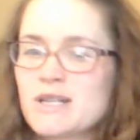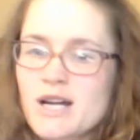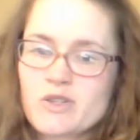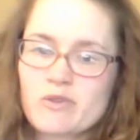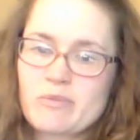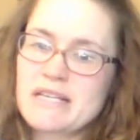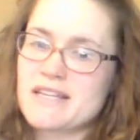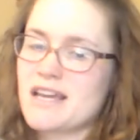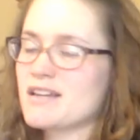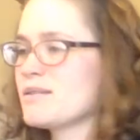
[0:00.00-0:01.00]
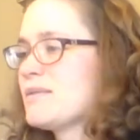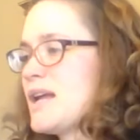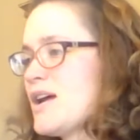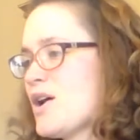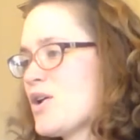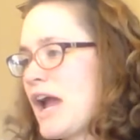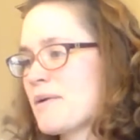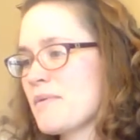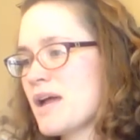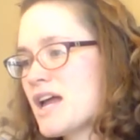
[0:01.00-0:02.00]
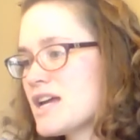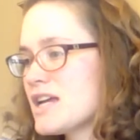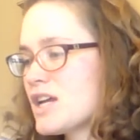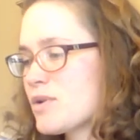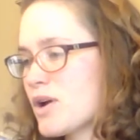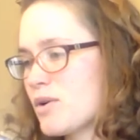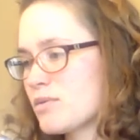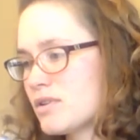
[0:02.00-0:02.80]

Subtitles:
knocked over my stand. Okay, here we go.